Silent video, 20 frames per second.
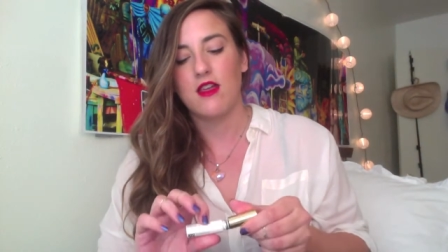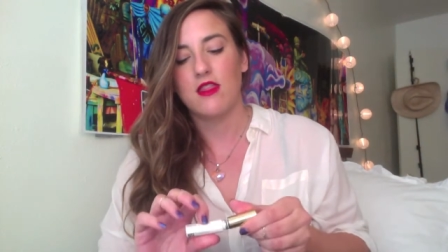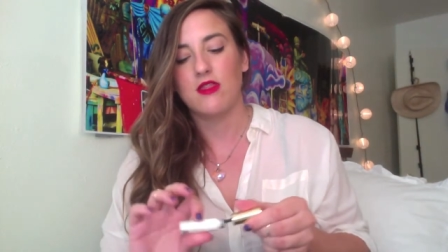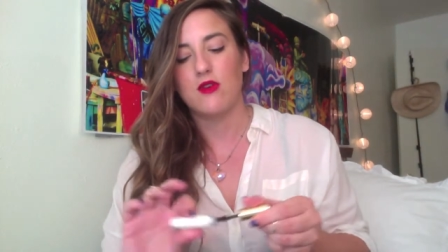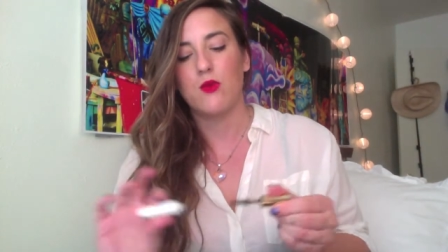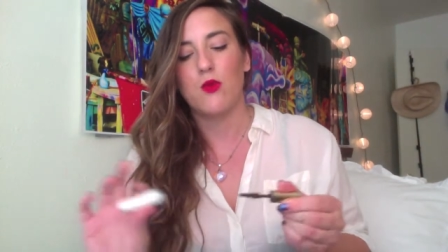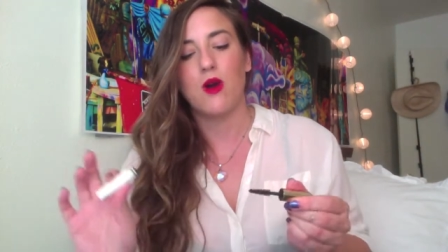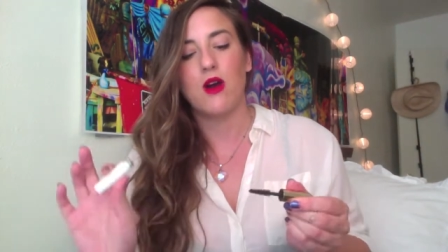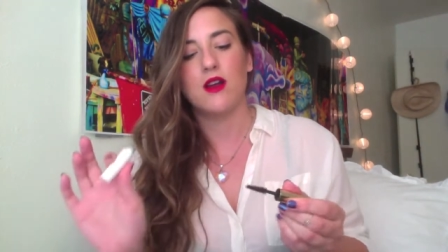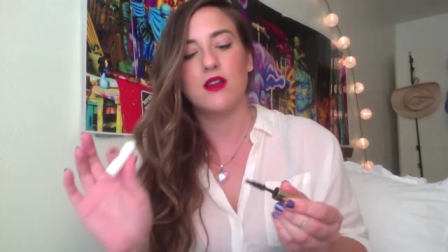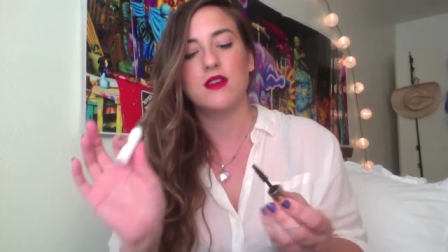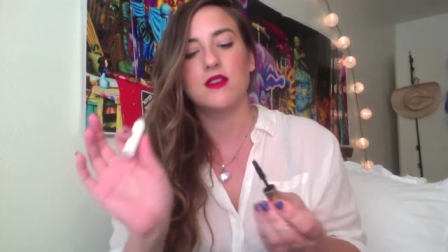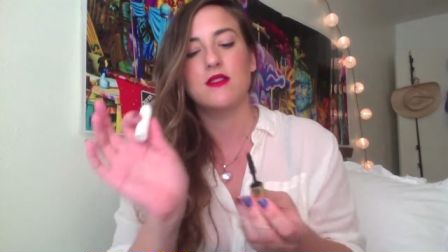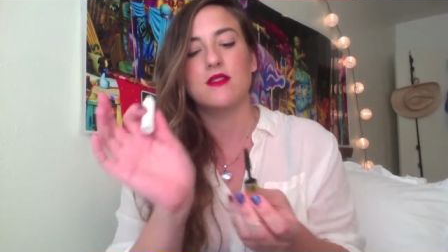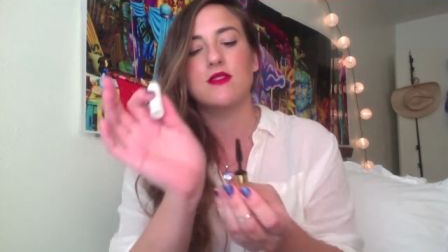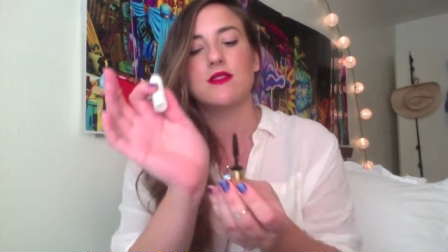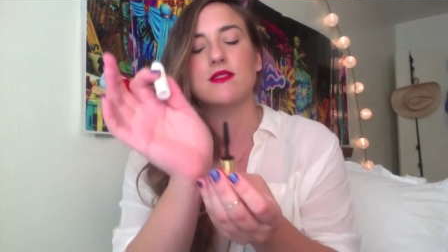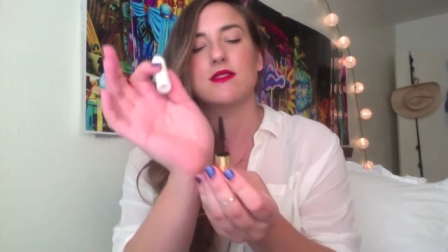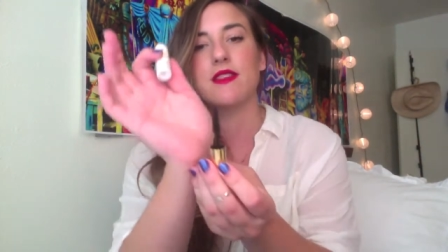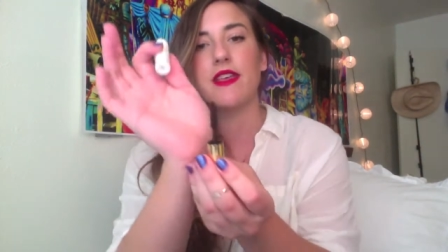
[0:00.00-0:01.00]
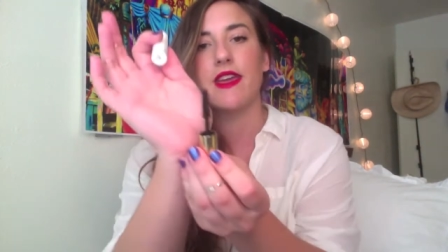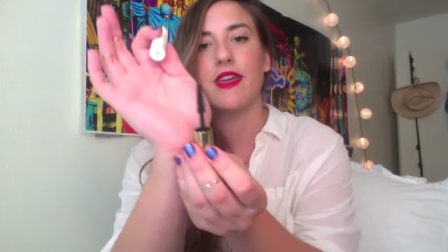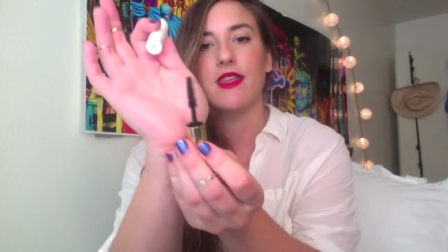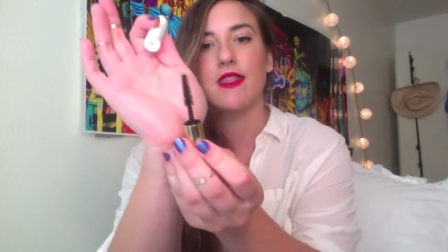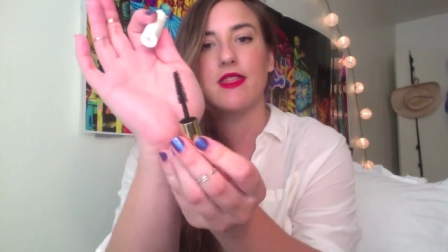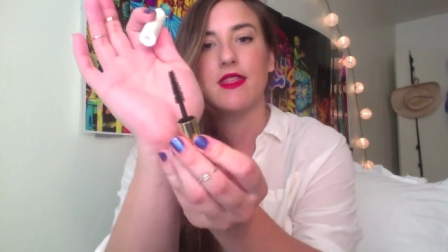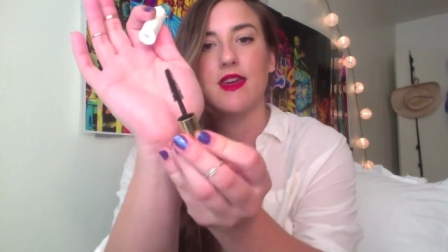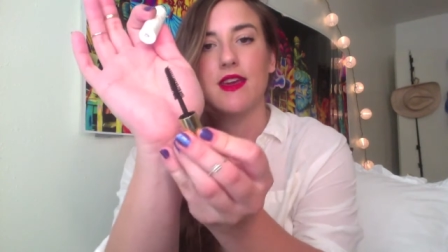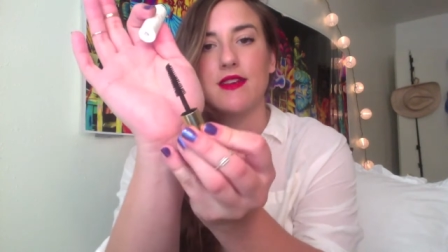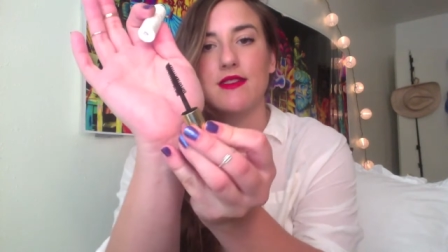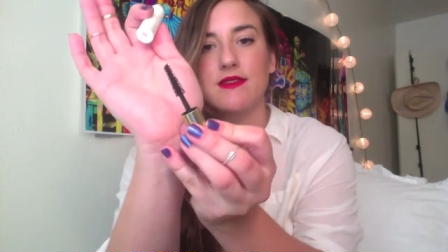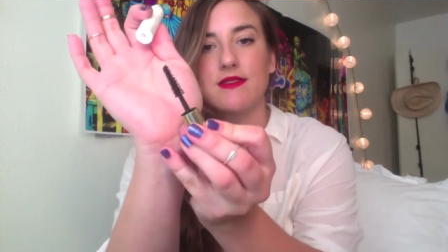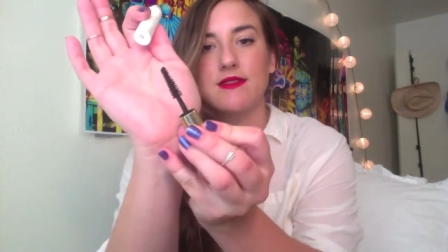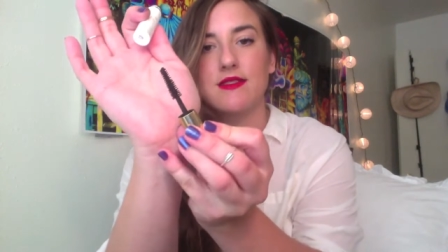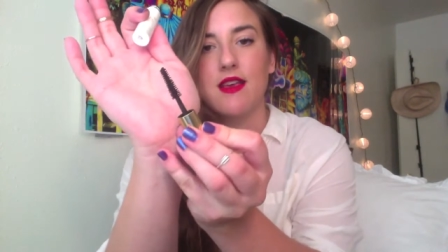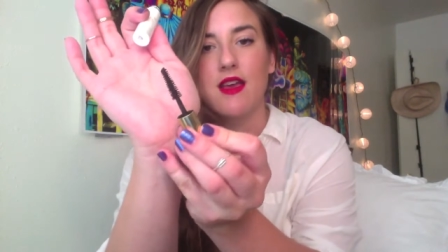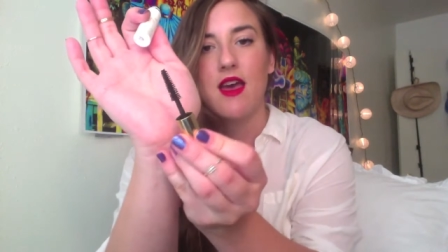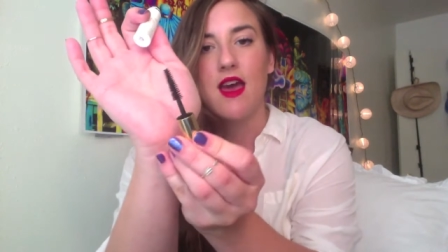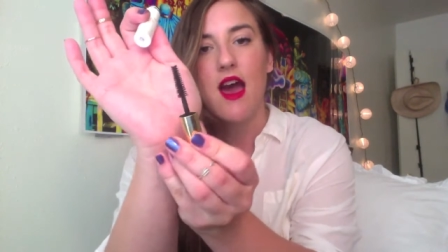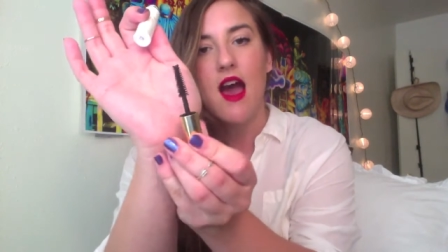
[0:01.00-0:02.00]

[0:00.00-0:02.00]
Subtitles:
The wand looks like this.